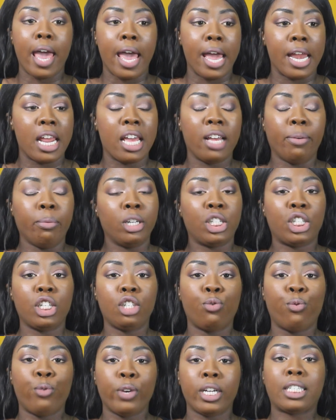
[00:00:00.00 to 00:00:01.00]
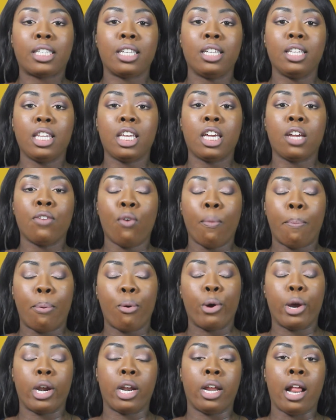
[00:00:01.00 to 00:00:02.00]
and it was just recently
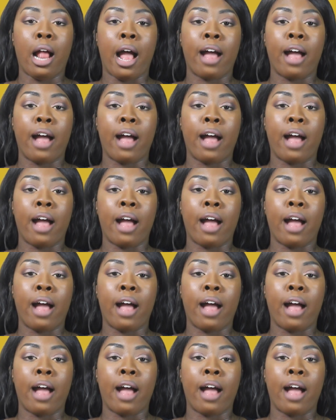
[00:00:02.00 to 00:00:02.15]
reported,